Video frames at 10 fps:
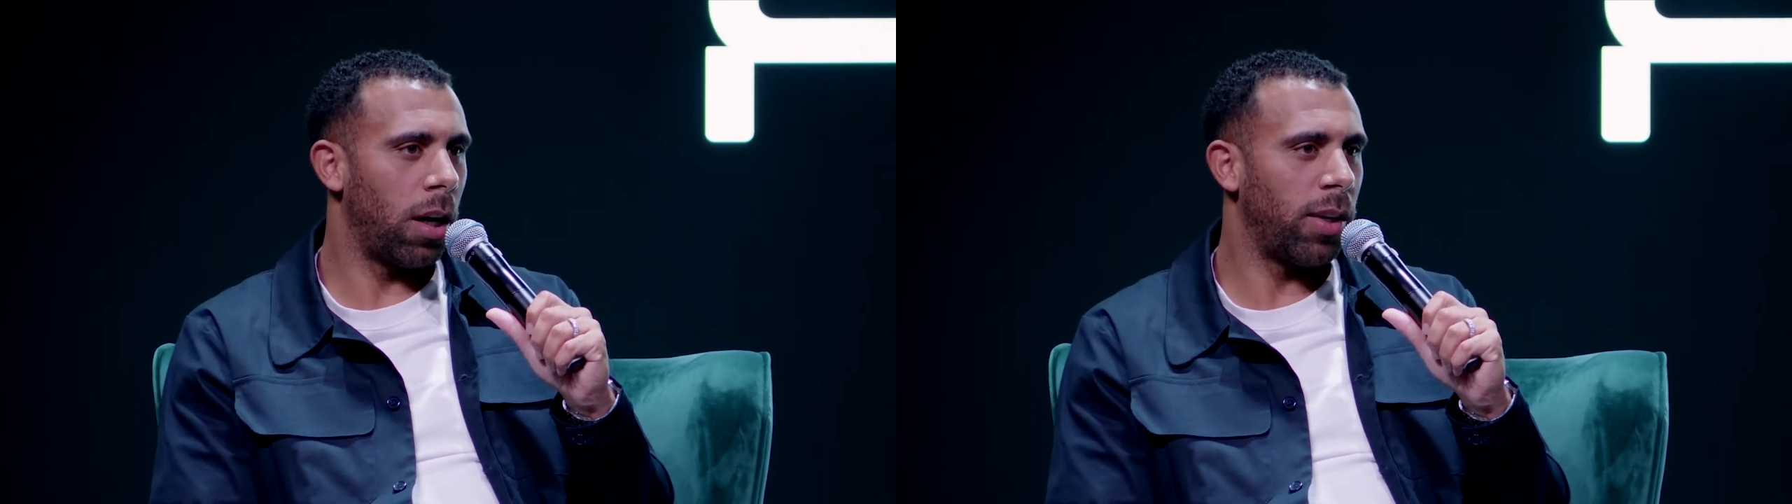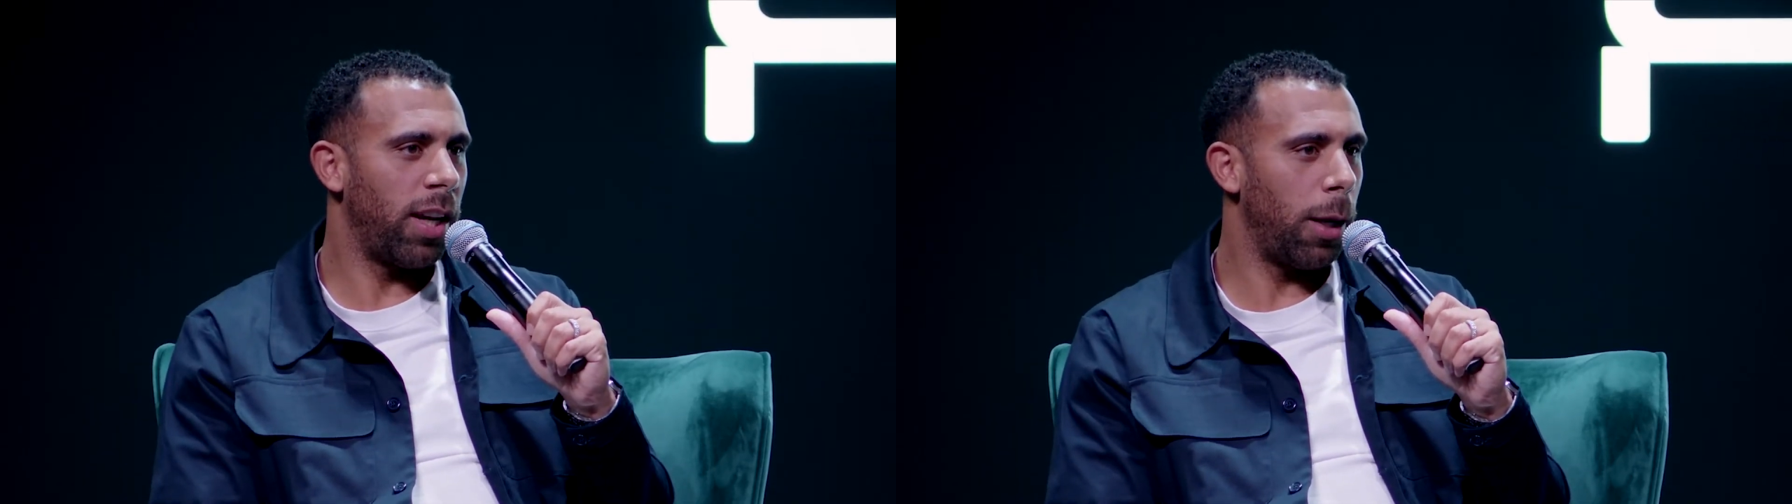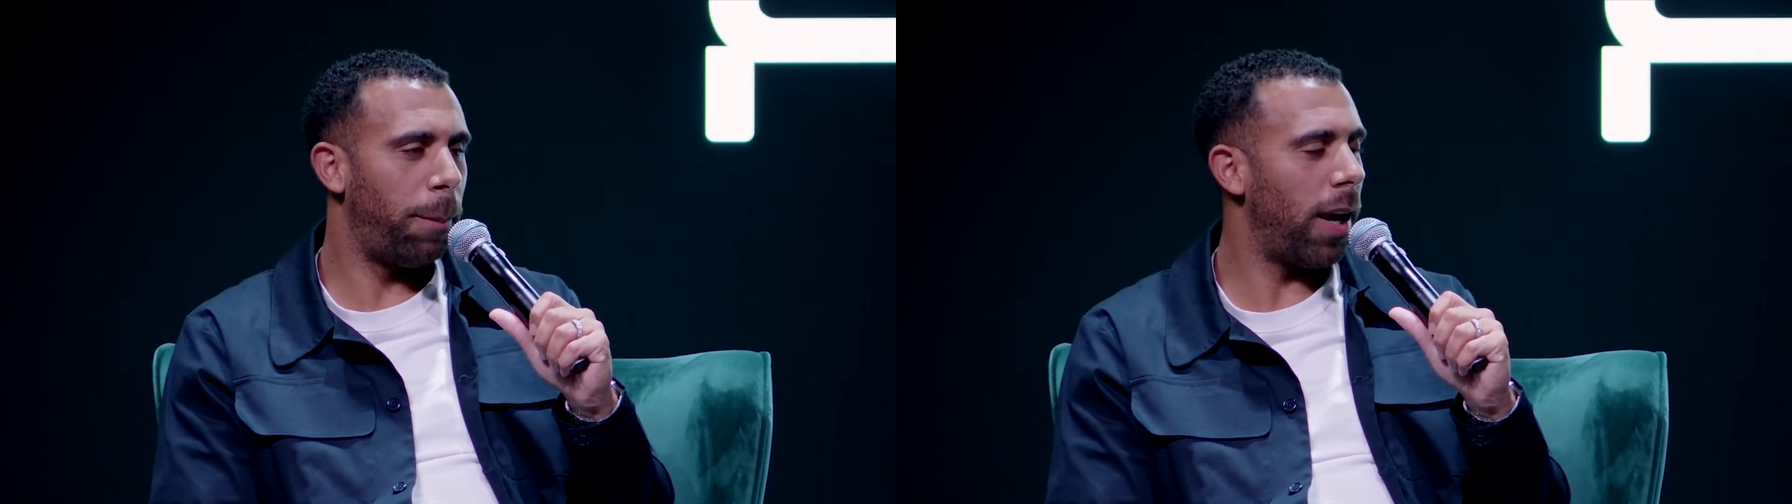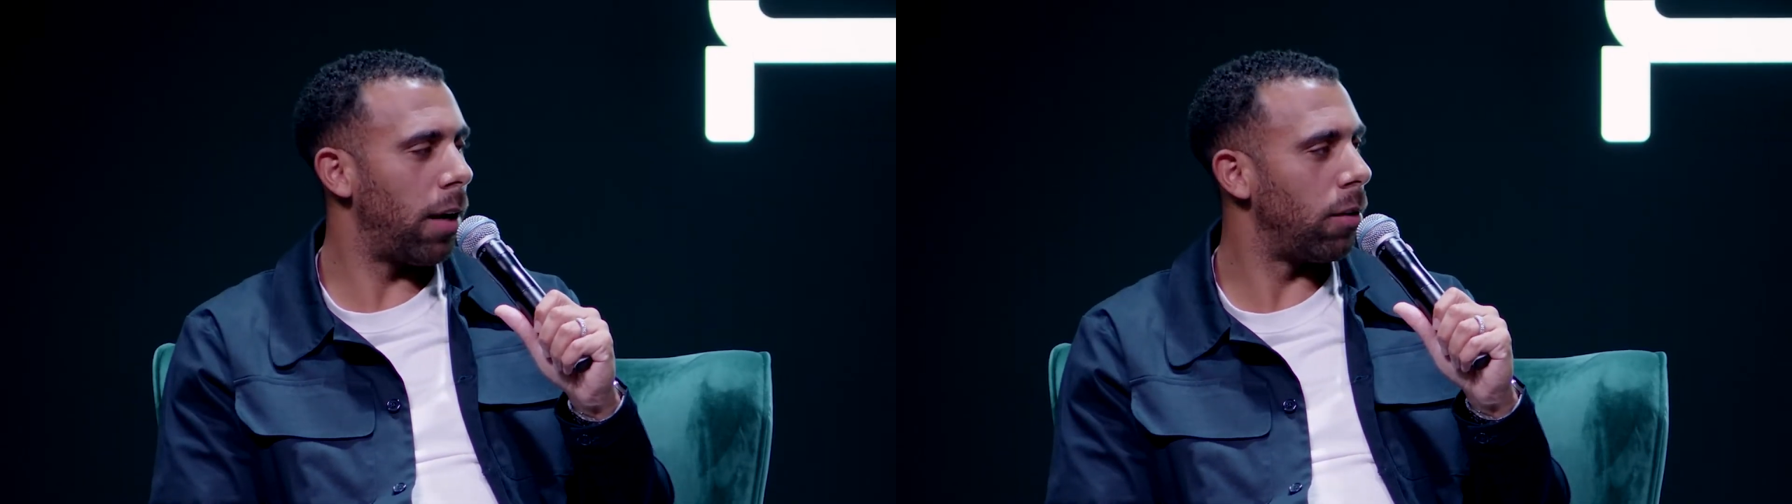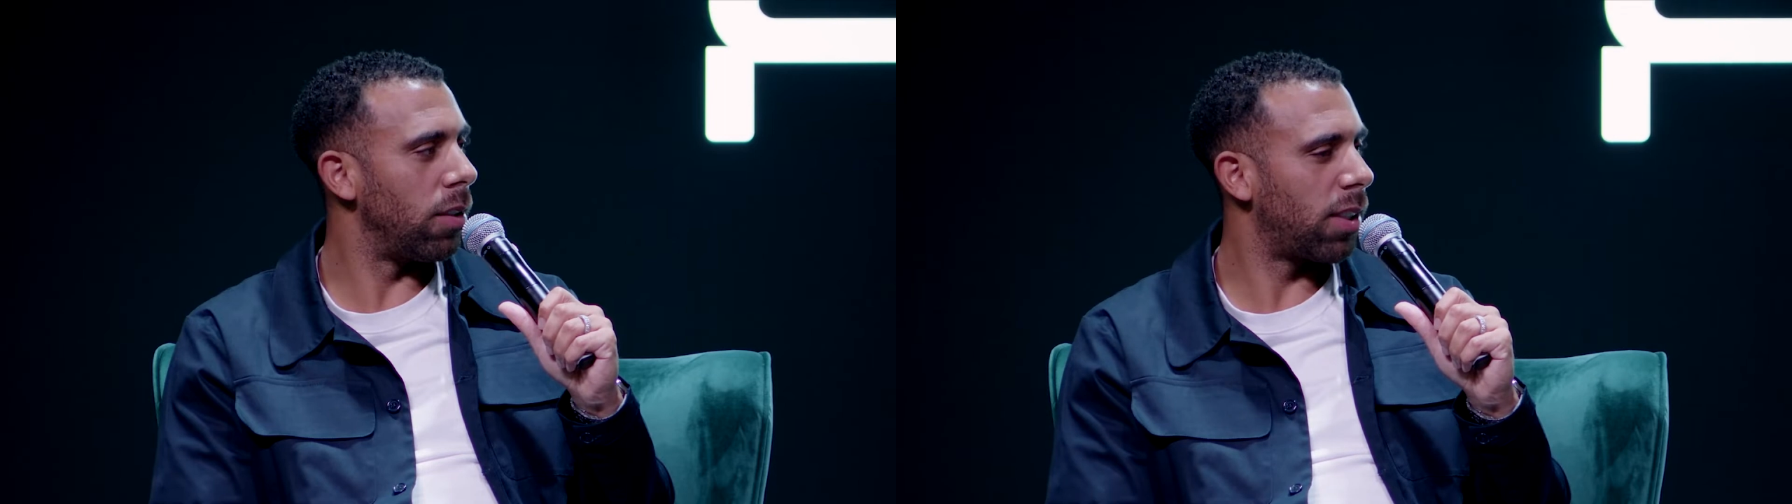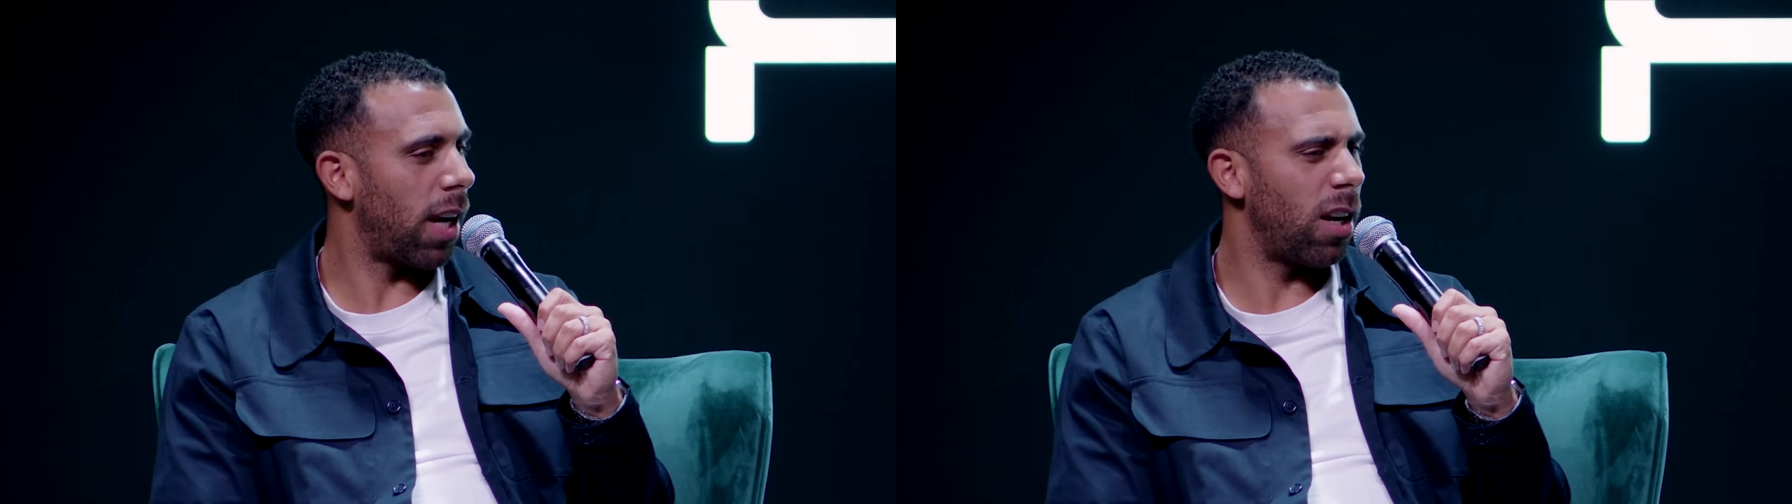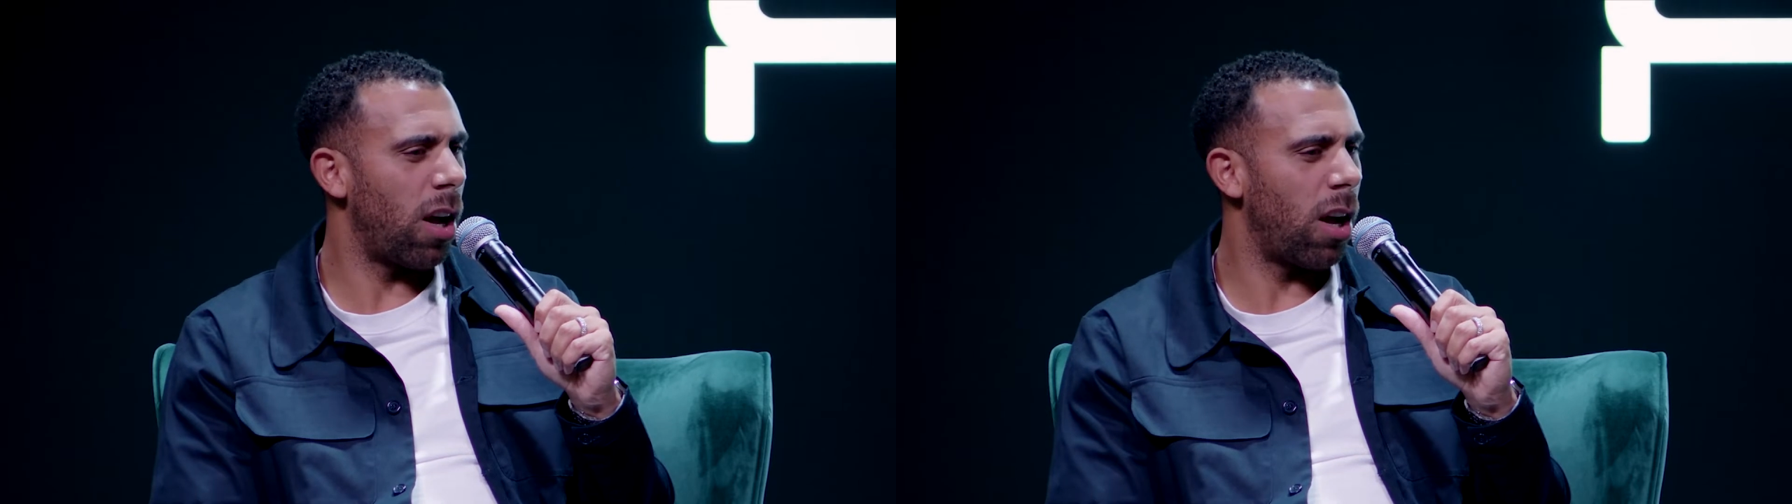I'd hear parents saying,